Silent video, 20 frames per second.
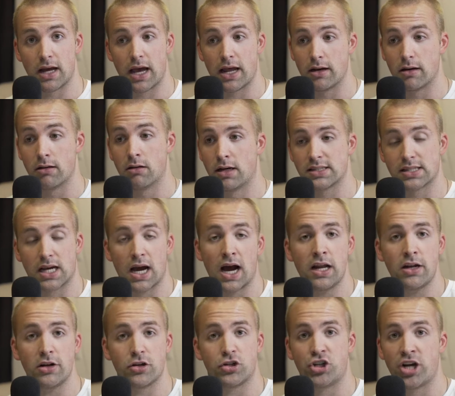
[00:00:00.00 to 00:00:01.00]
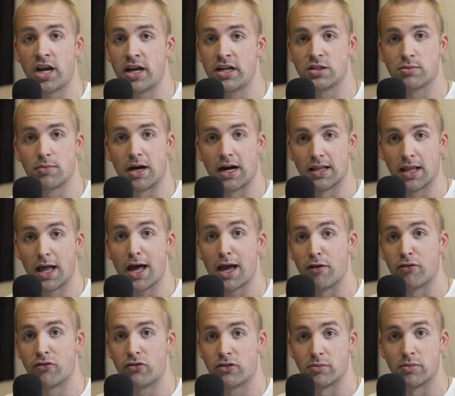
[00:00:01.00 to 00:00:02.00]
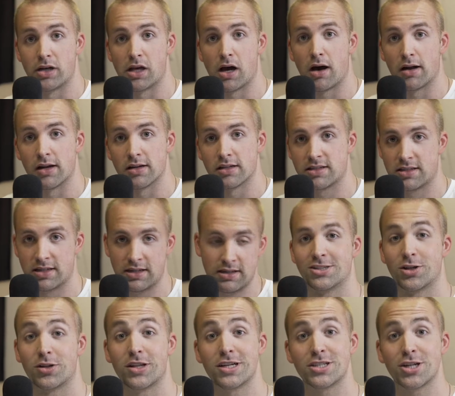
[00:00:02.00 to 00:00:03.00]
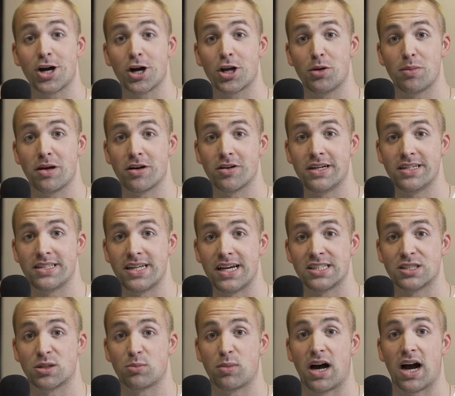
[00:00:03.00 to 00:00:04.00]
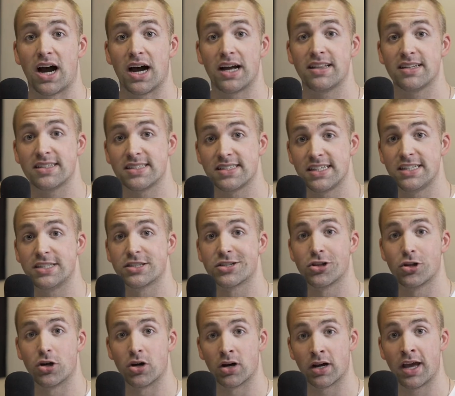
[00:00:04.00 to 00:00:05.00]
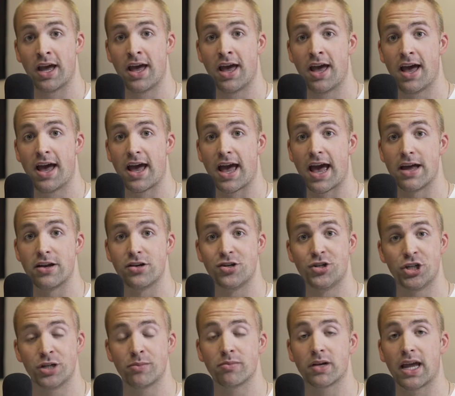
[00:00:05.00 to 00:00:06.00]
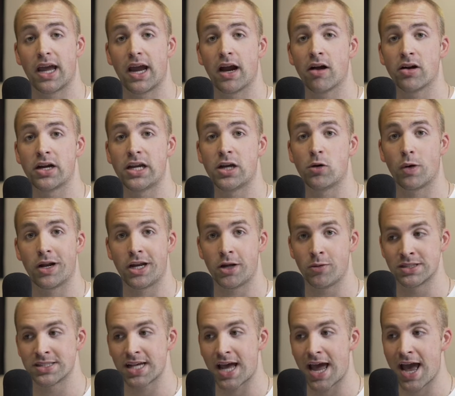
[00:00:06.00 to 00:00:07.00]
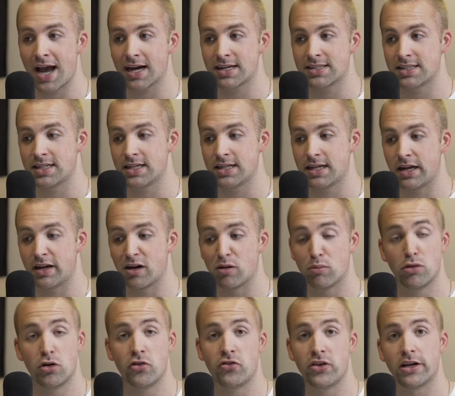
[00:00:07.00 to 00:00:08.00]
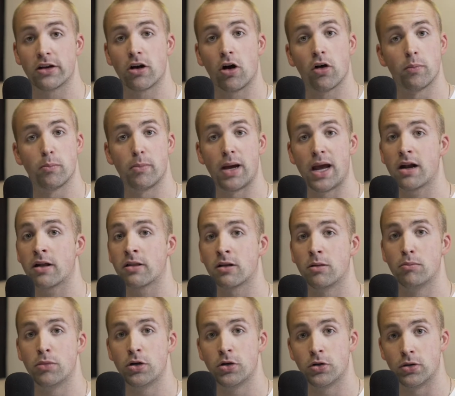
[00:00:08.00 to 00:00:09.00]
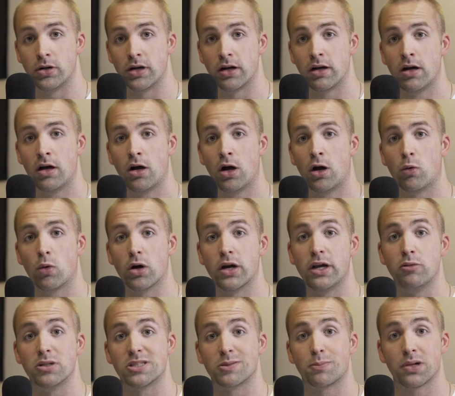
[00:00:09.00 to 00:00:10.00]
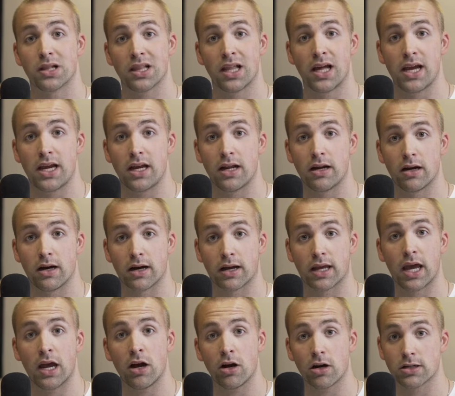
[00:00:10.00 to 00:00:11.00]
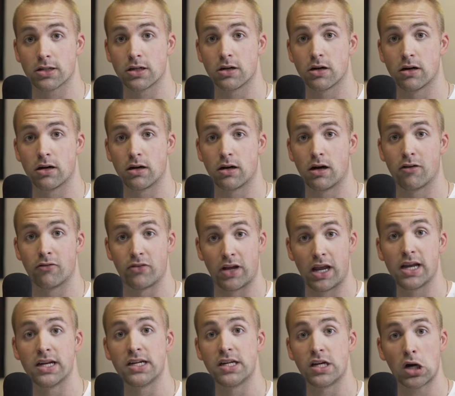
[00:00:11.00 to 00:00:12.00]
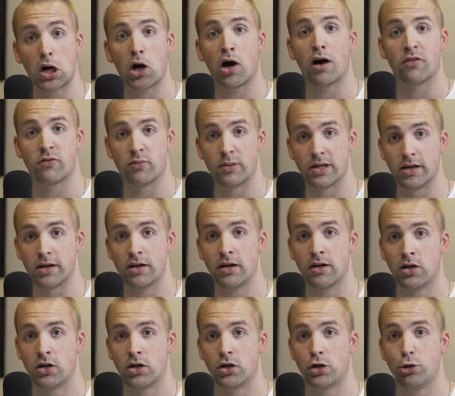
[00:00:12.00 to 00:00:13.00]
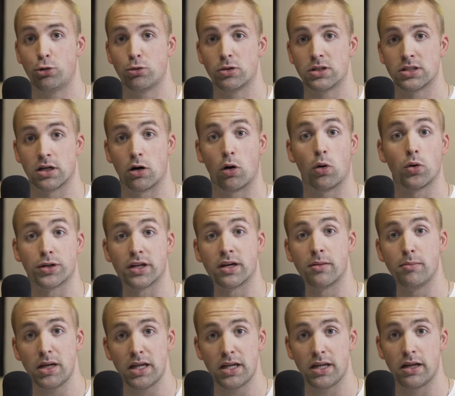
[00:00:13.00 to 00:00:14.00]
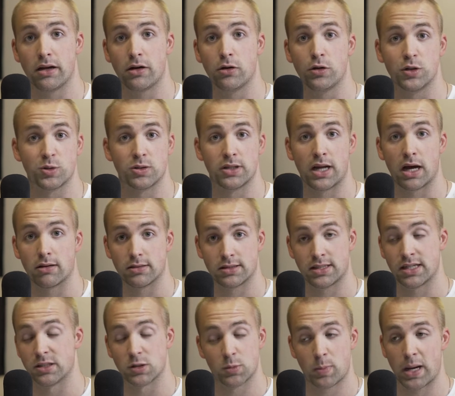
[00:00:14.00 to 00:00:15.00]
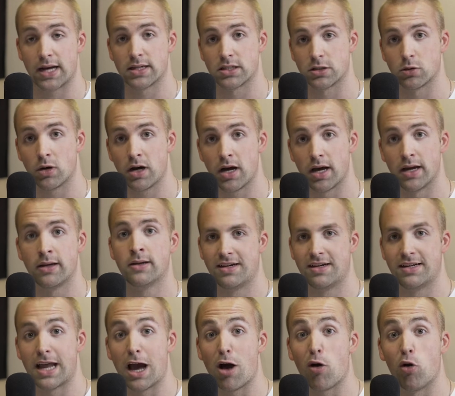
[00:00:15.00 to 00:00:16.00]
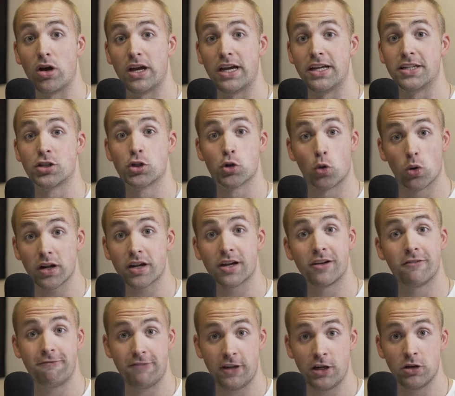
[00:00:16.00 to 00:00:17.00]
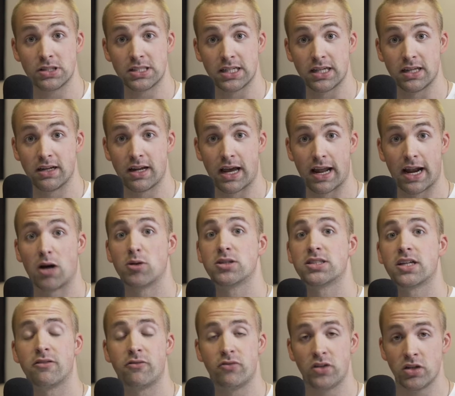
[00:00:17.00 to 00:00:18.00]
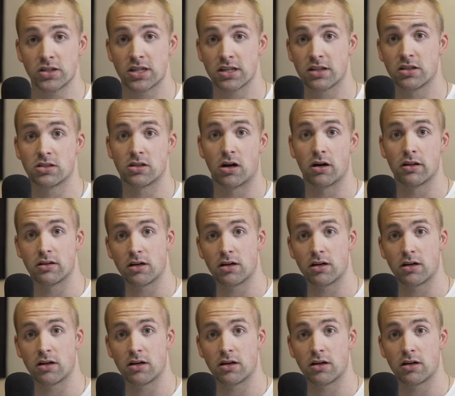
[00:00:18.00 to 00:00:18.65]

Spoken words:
and has kind of changed my life, to be honest. So this documentary takes a behind the scenes look at Jim Carrey when he was acting in a movie called Man on the Moon, where he was playing a character of Andy Kaufman, who was an old comedian who's now since passed away. Now, it's sort of confusing, and I was confused at the start of the